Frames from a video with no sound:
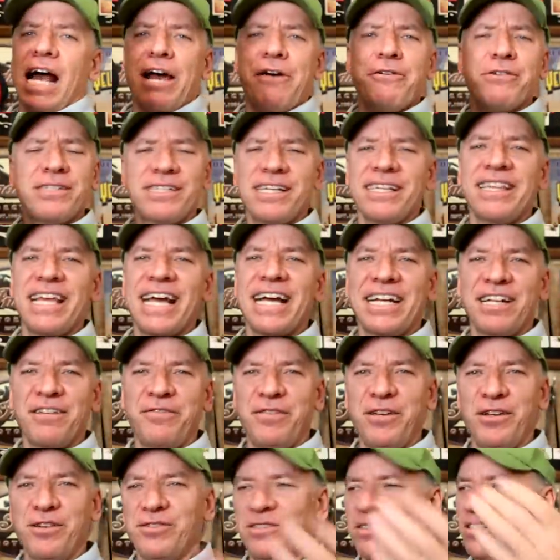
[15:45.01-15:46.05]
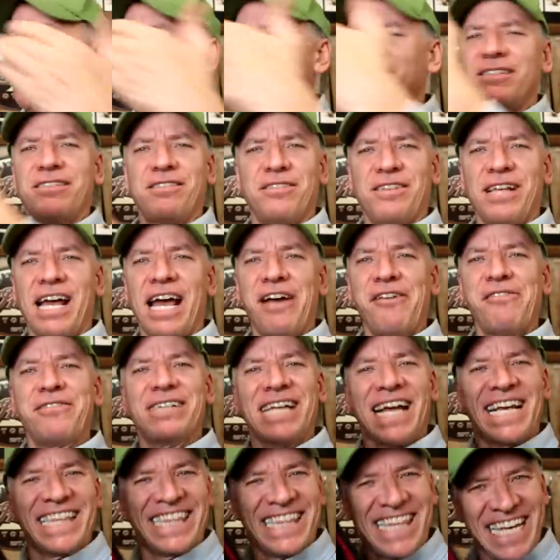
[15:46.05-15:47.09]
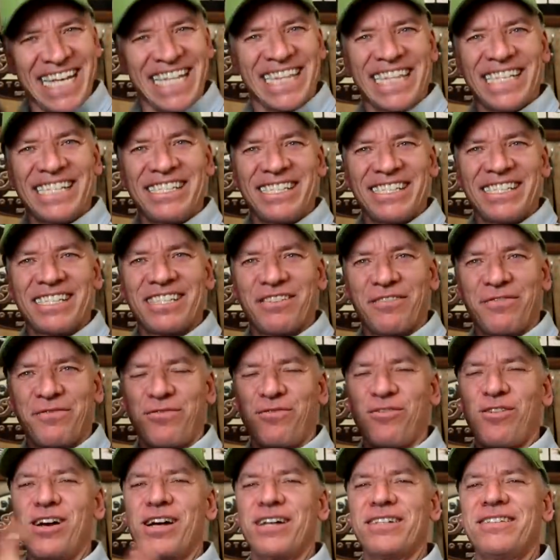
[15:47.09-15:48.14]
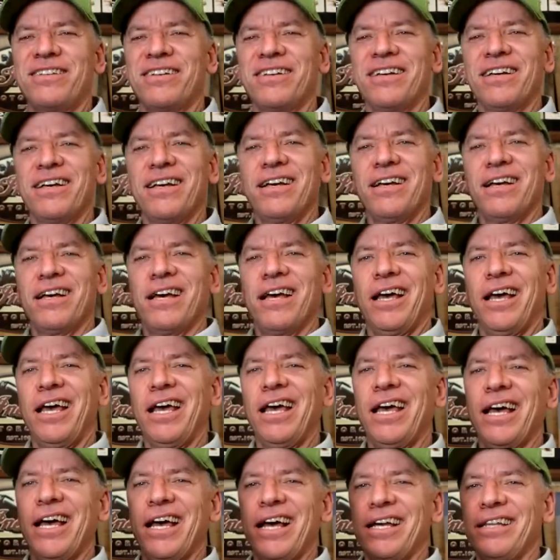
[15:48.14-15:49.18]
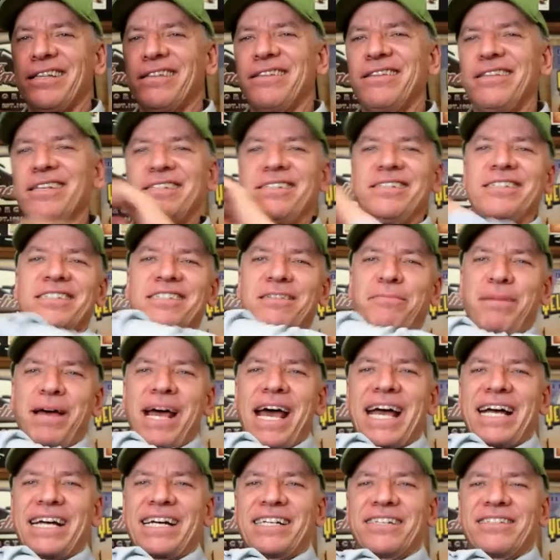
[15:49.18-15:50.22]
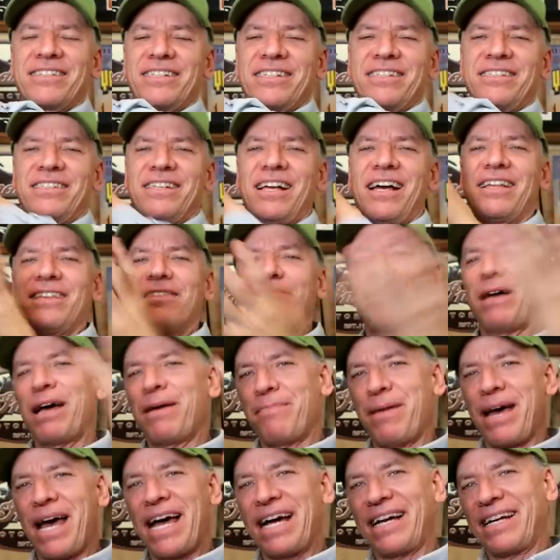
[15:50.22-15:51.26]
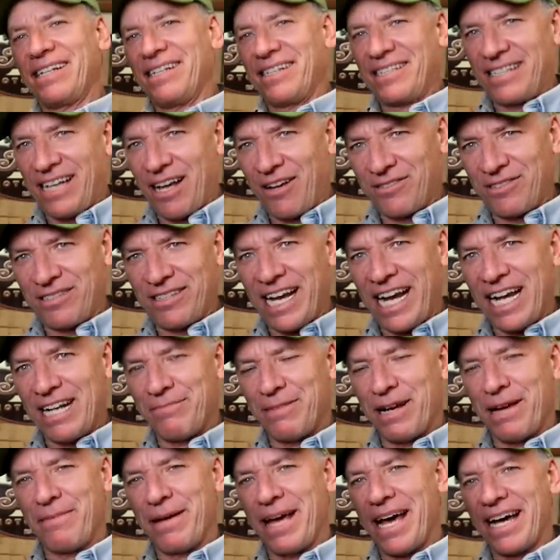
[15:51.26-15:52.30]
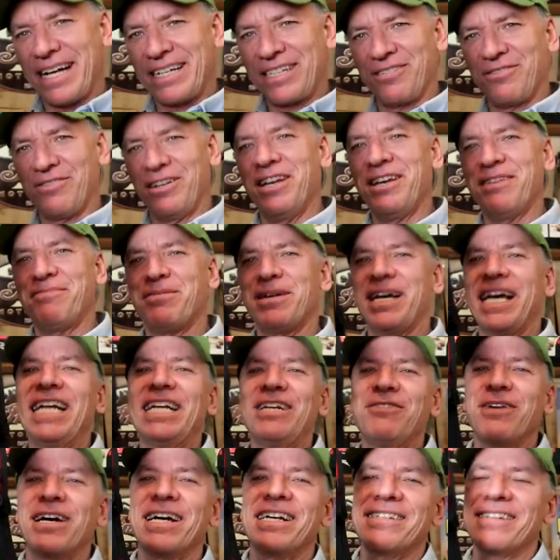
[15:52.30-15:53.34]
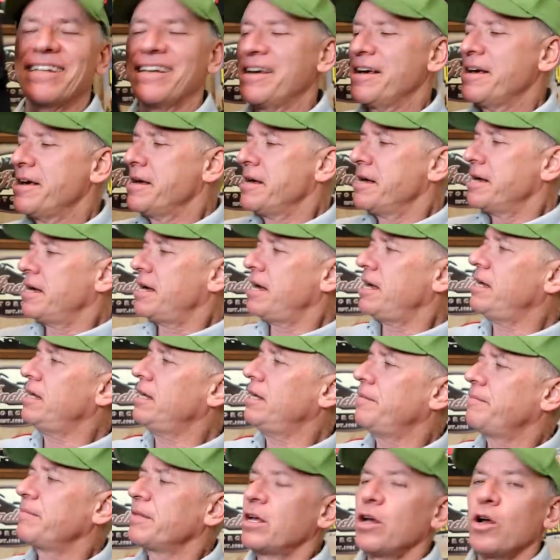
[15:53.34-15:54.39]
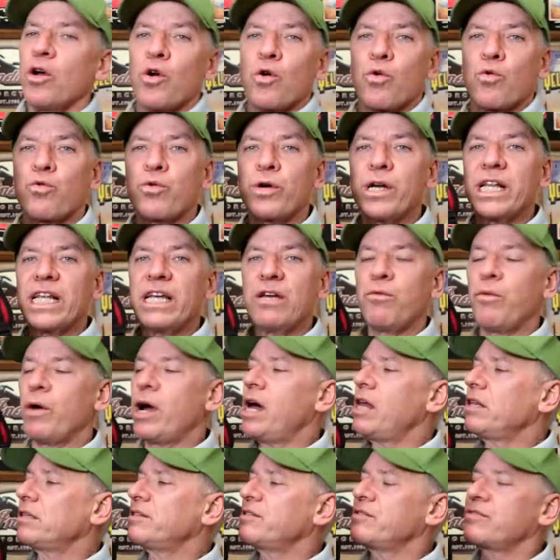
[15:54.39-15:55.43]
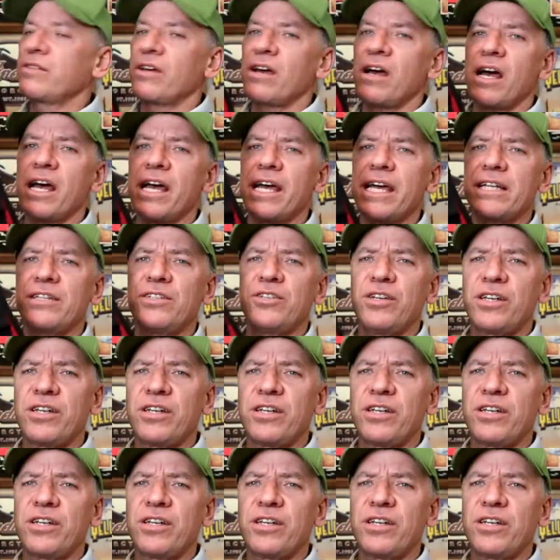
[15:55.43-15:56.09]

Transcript: I always get that confused. I think this is the front and this is the back, because it's on my back and it's outside of my back. So, but anyways, really well designed.